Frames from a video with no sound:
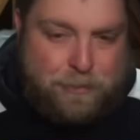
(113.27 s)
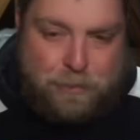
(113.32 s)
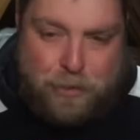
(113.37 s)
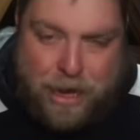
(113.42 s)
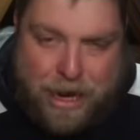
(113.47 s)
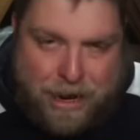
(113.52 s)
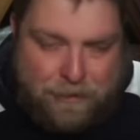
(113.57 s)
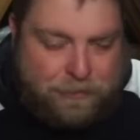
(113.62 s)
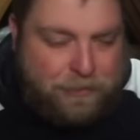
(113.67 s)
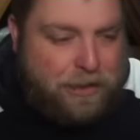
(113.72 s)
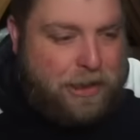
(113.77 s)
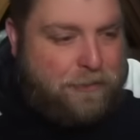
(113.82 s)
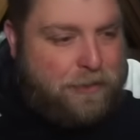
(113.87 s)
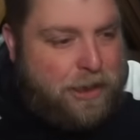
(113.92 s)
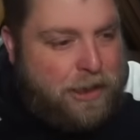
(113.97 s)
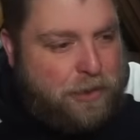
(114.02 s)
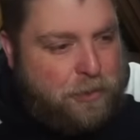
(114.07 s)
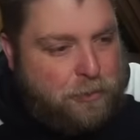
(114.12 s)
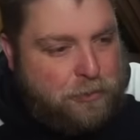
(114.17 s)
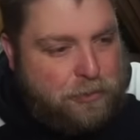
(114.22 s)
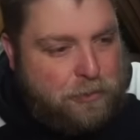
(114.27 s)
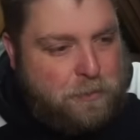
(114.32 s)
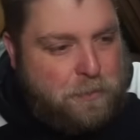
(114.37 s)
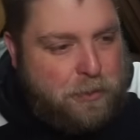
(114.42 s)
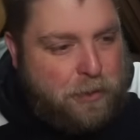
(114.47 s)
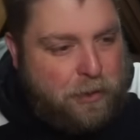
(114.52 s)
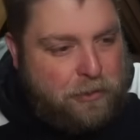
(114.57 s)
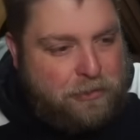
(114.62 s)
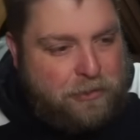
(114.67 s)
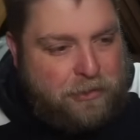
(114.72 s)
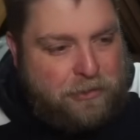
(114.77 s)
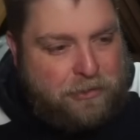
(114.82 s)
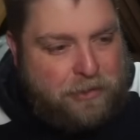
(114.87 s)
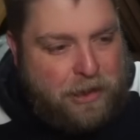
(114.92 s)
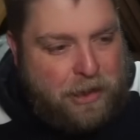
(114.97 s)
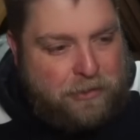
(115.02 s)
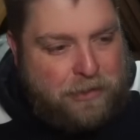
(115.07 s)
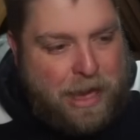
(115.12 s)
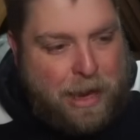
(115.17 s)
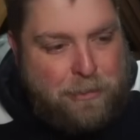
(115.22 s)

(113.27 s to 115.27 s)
But AFTV News has posted, it says,